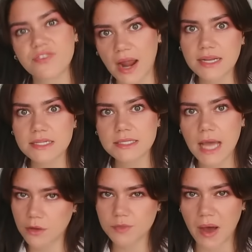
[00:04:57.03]
friend's
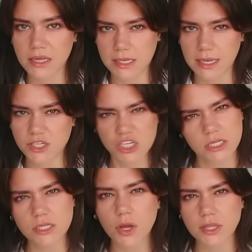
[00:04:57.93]
house party. She
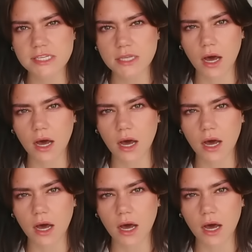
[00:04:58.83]
doesn't know this